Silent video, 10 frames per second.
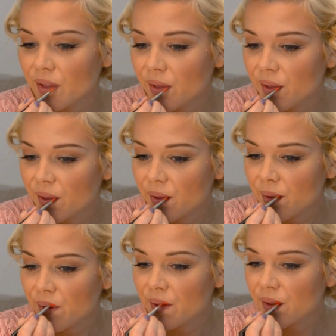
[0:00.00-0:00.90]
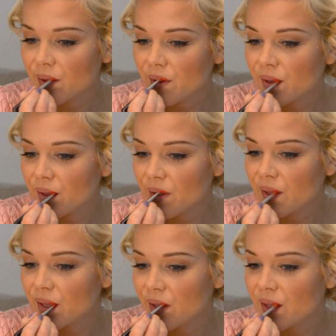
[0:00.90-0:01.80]

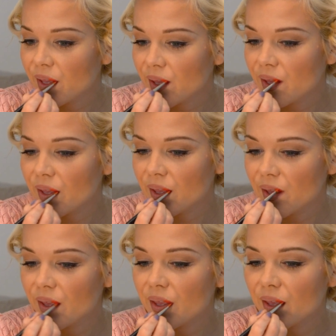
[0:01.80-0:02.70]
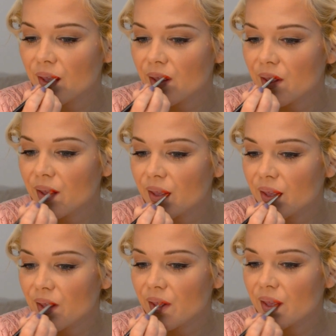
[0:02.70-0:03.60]

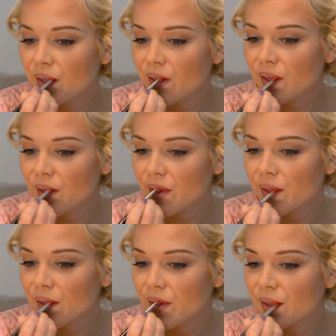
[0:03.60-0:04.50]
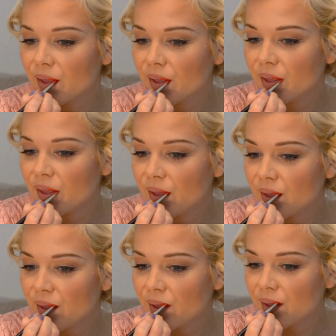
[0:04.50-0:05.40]

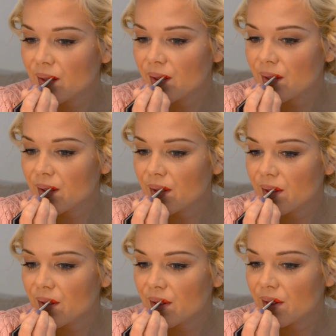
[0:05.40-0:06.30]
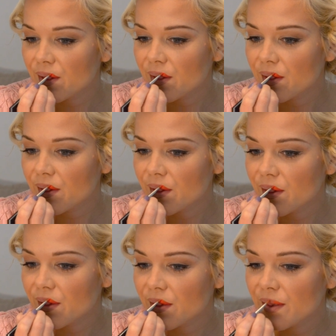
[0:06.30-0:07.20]

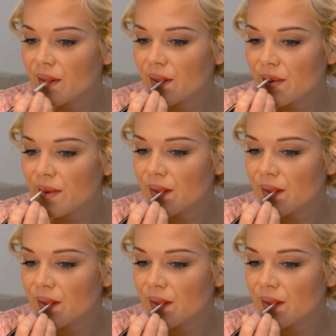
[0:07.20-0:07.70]
Nothing is said.